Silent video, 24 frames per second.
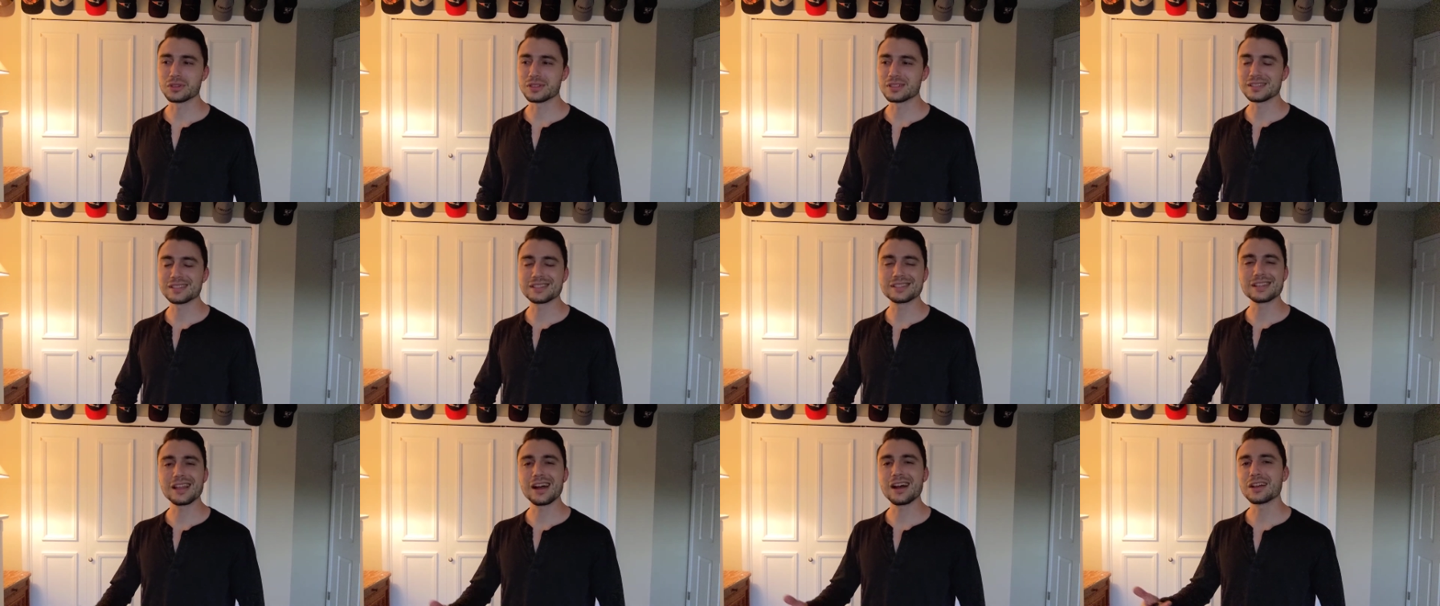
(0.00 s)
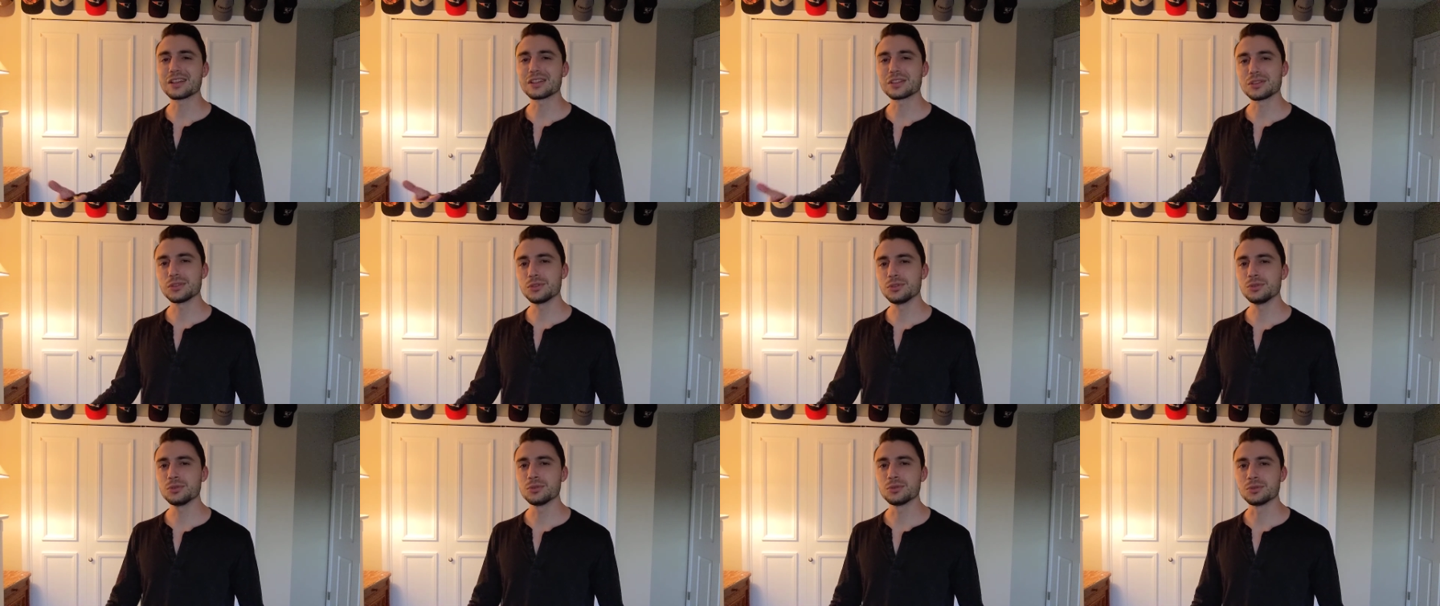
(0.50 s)
It's not
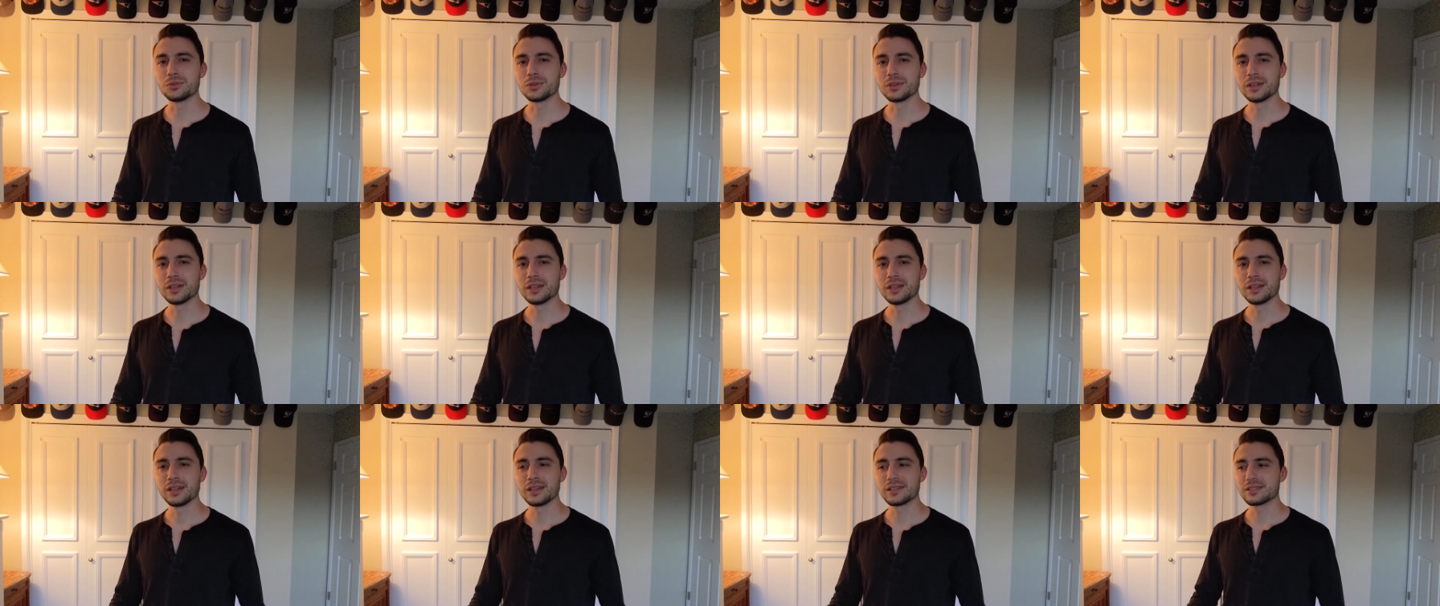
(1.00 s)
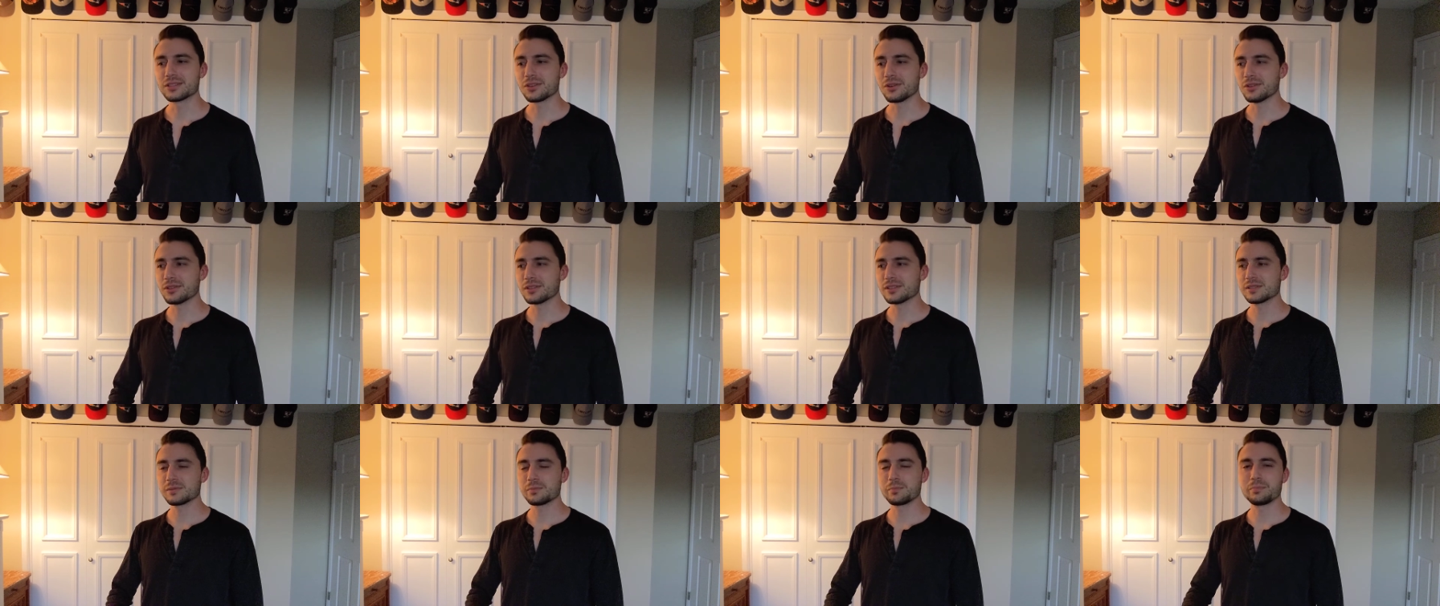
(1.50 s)
you, it's
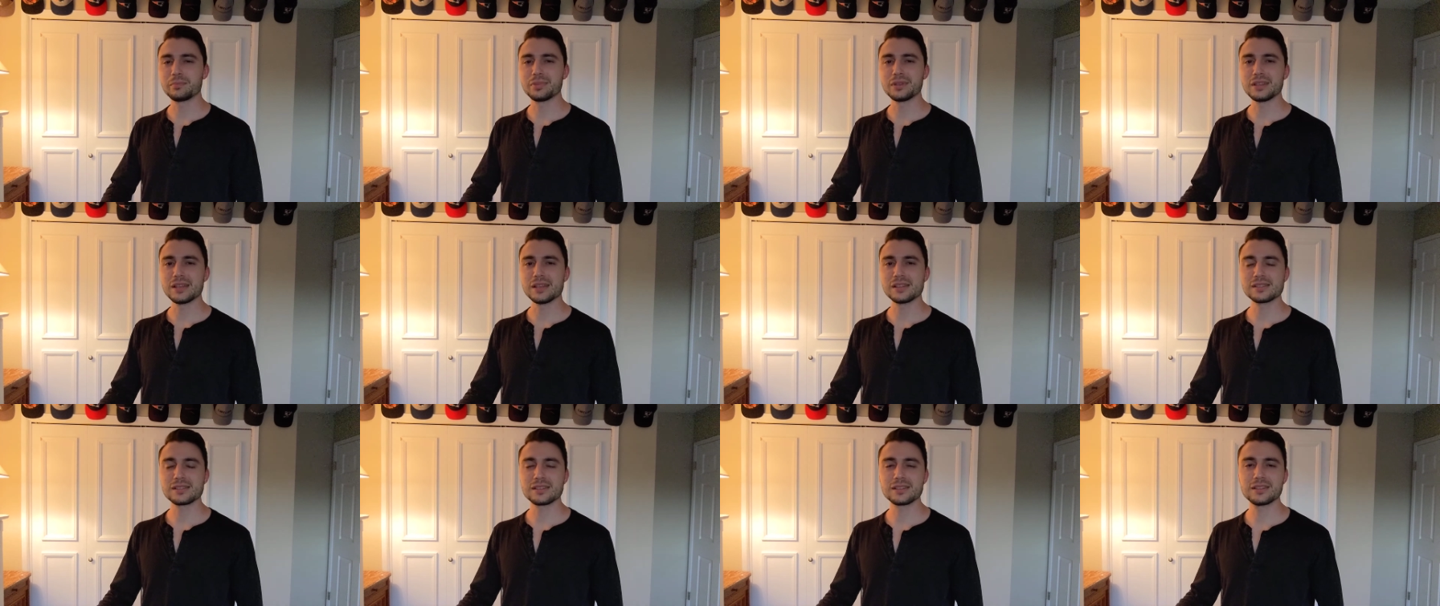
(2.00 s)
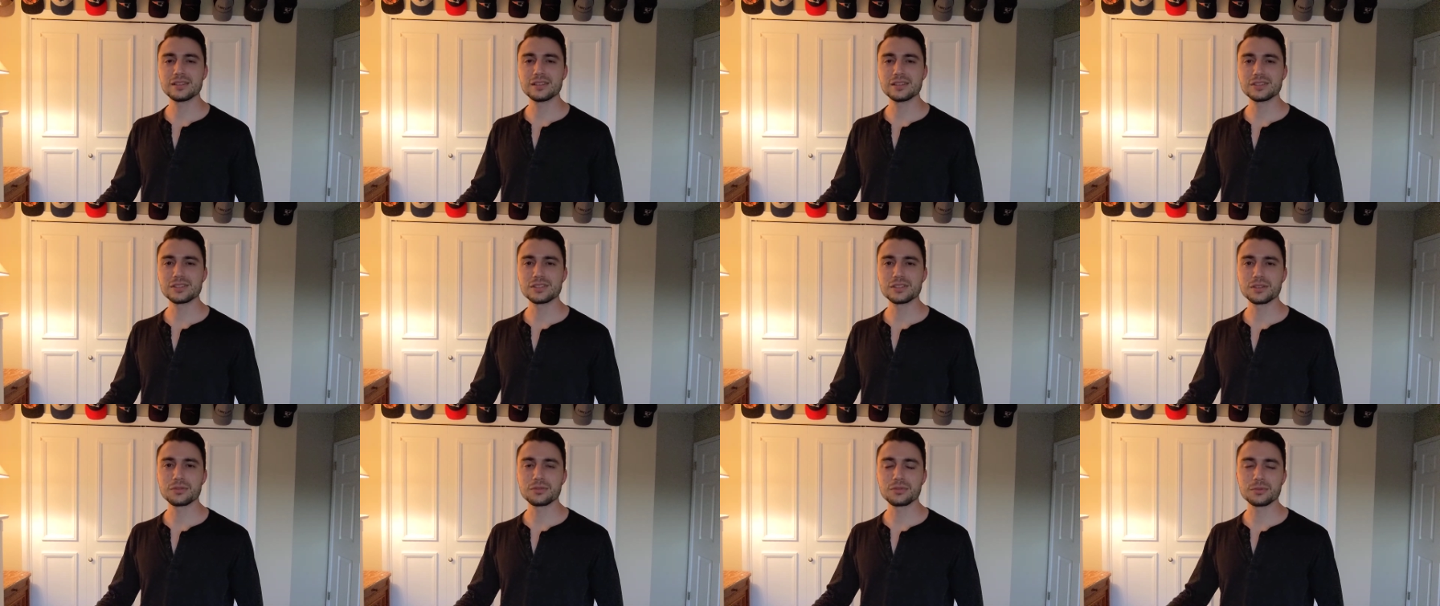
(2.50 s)
all this BS
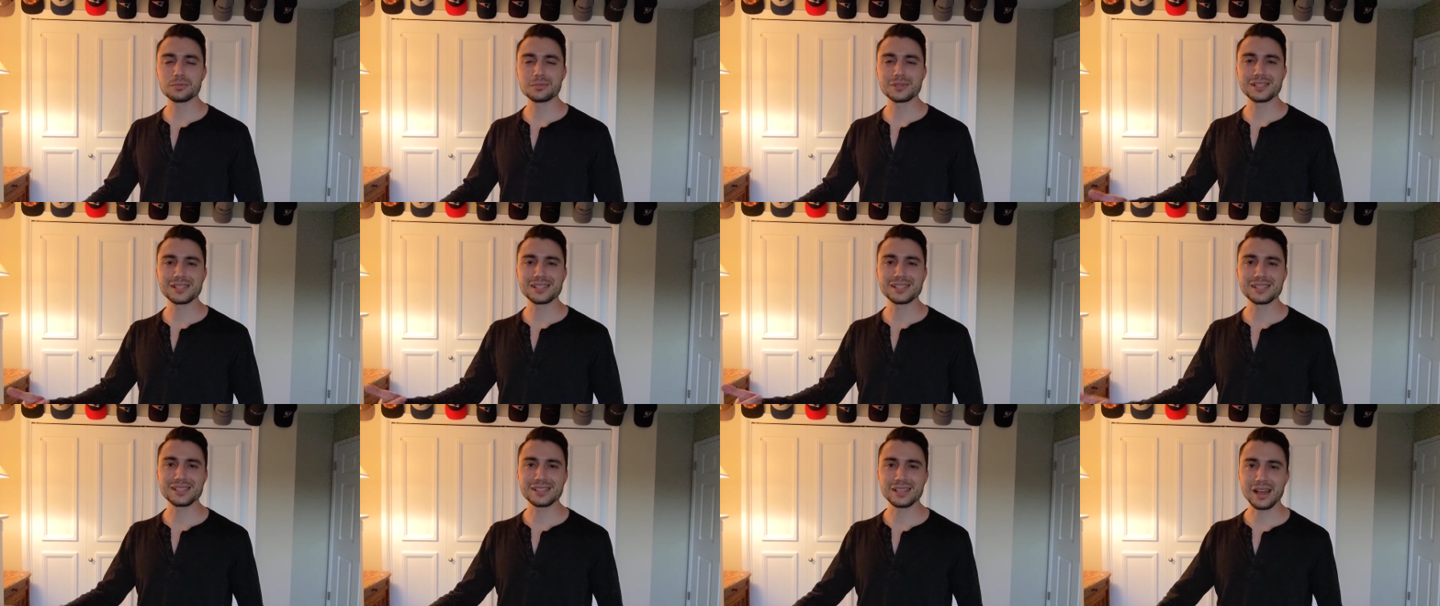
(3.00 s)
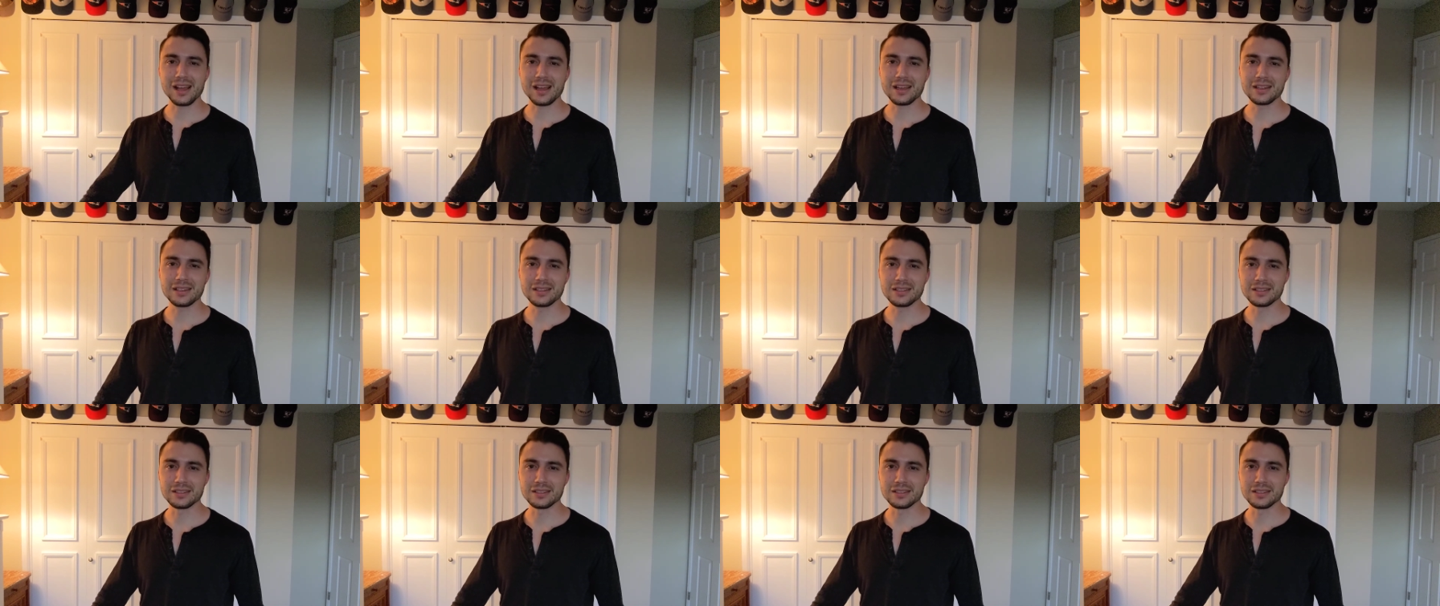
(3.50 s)
conditioning from
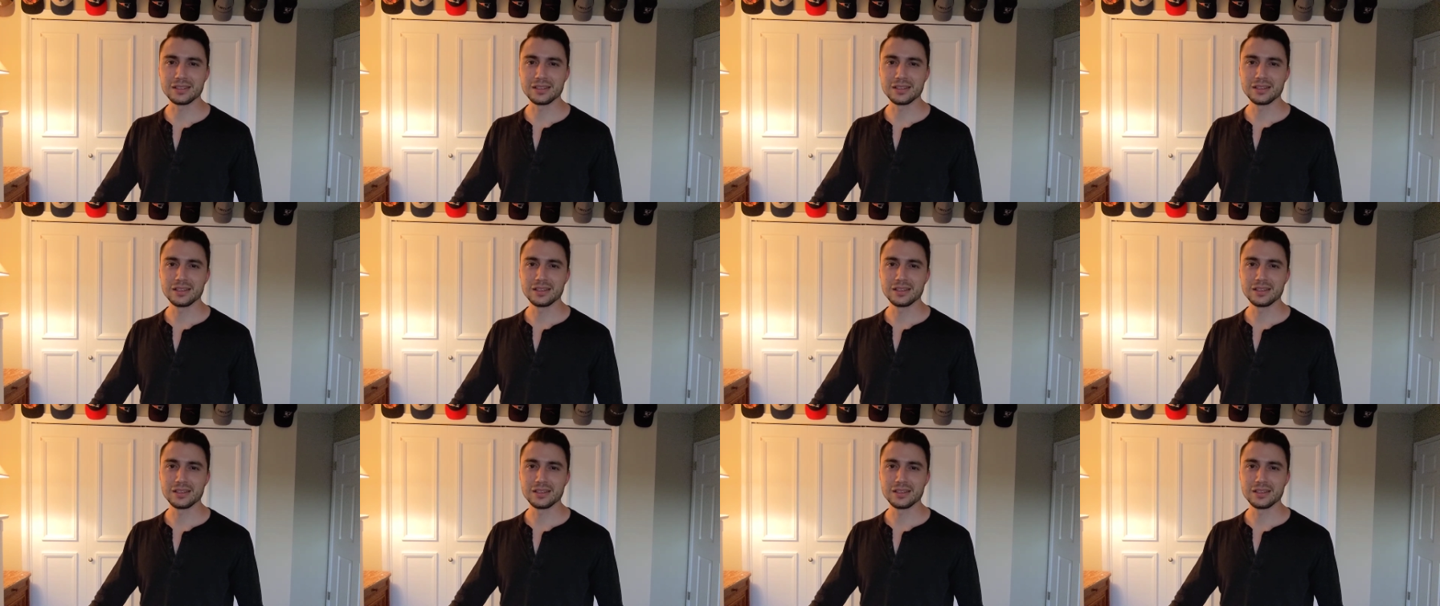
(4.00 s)
society.